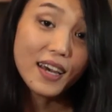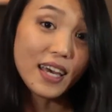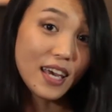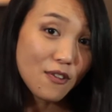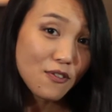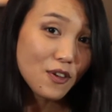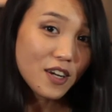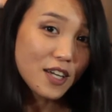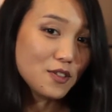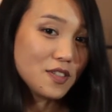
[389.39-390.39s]
If you're
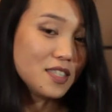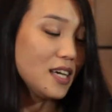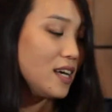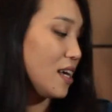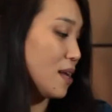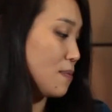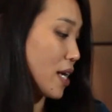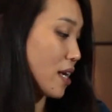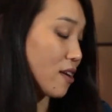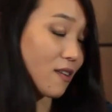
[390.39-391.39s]
interested in
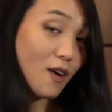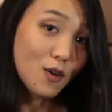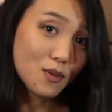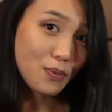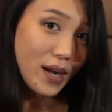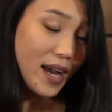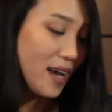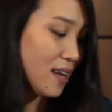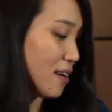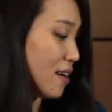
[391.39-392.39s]
making your own
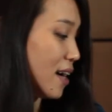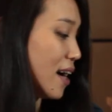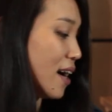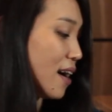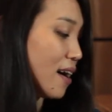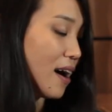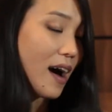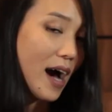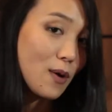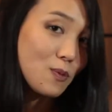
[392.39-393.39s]
bread,
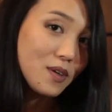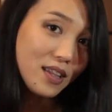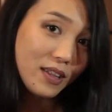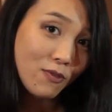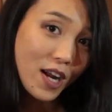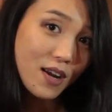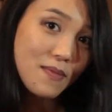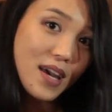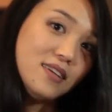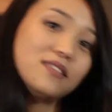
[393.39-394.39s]
I would
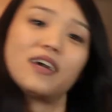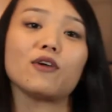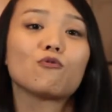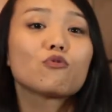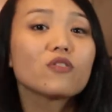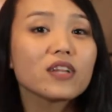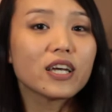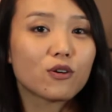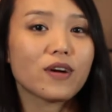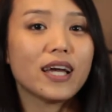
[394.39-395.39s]
recommend a really
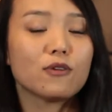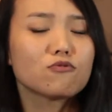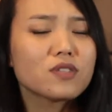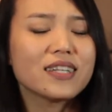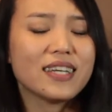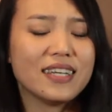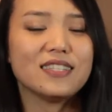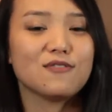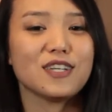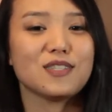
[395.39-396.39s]
great, really
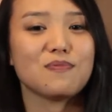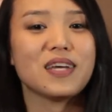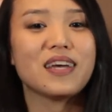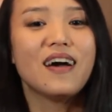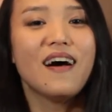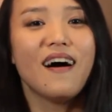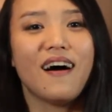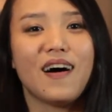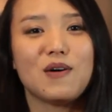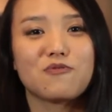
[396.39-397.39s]
easy recipe
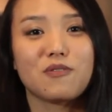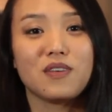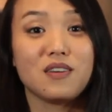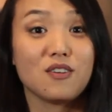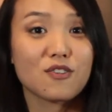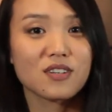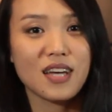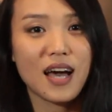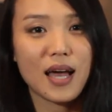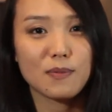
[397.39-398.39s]
from the New York
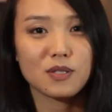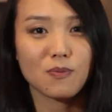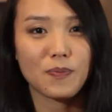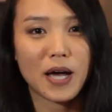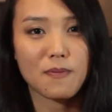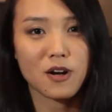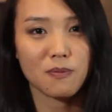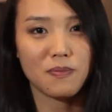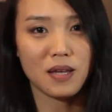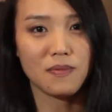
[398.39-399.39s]
Times by Mark
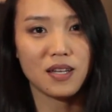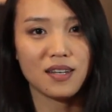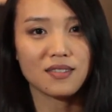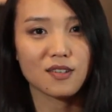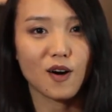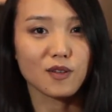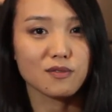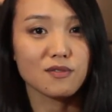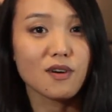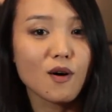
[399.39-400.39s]
Bittman. It's called
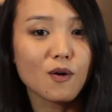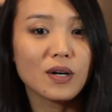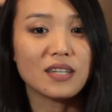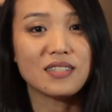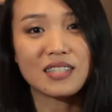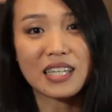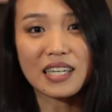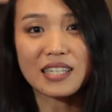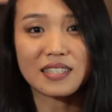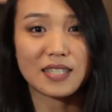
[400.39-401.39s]
No
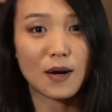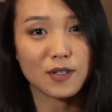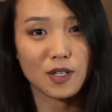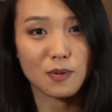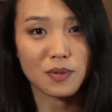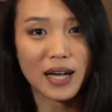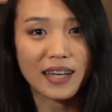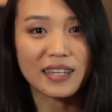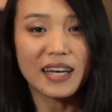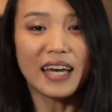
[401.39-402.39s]
Knead Sourdough
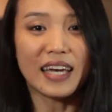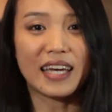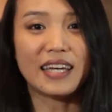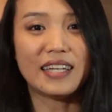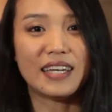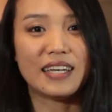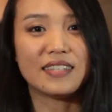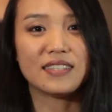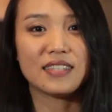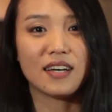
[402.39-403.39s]
Bread. It
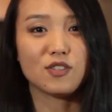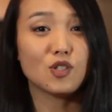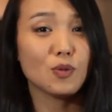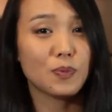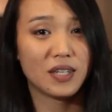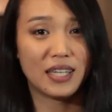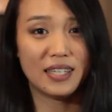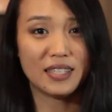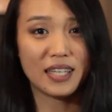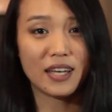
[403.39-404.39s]
is super
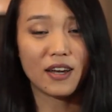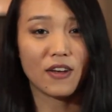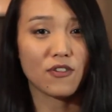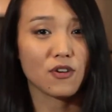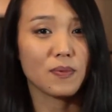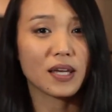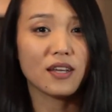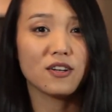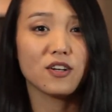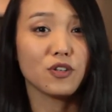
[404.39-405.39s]
easy. If you're a
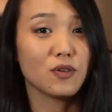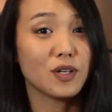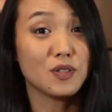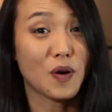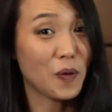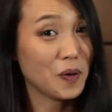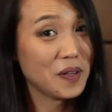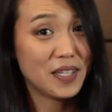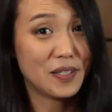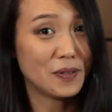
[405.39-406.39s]
beginner, you can
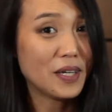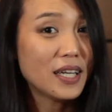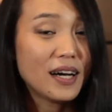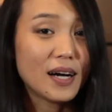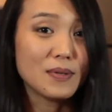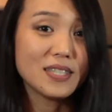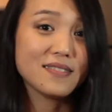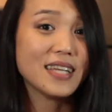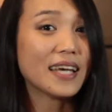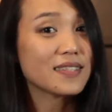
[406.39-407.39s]
totally do it. It
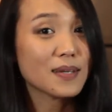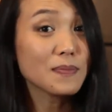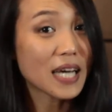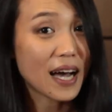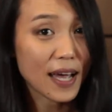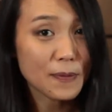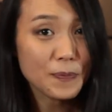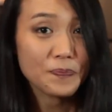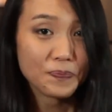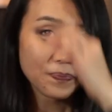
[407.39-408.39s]
just takes some time.
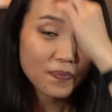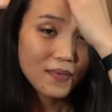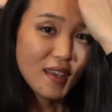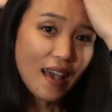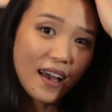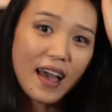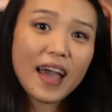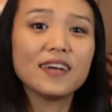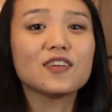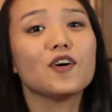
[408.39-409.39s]

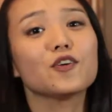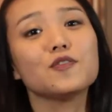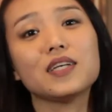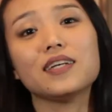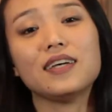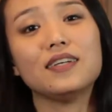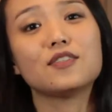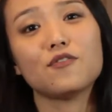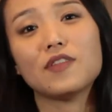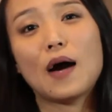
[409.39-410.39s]
And all you'll need is
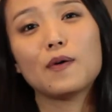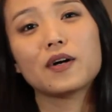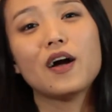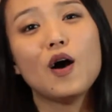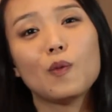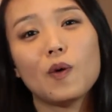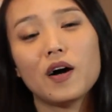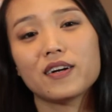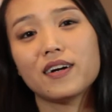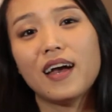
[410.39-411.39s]
flour,
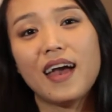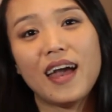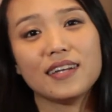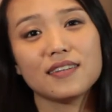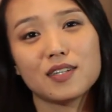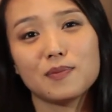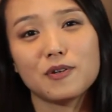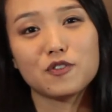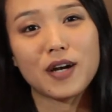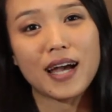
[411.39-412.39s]
water, and a little bit of
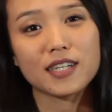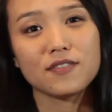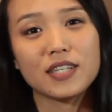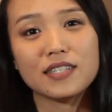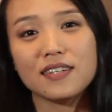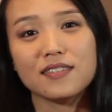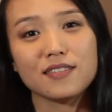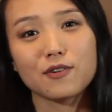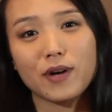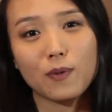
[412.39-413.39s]
dry active yeast. It's a
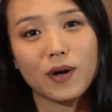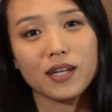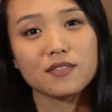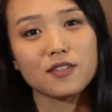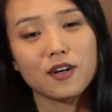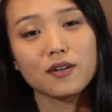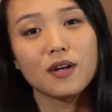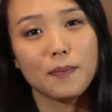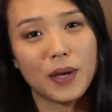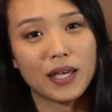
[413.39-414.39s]
great way to start
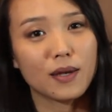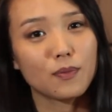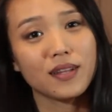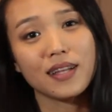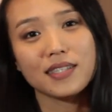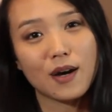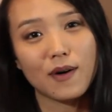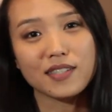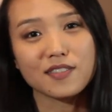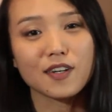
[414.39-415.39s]
baking bread. That's how
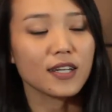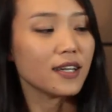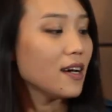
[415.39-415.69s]
I started.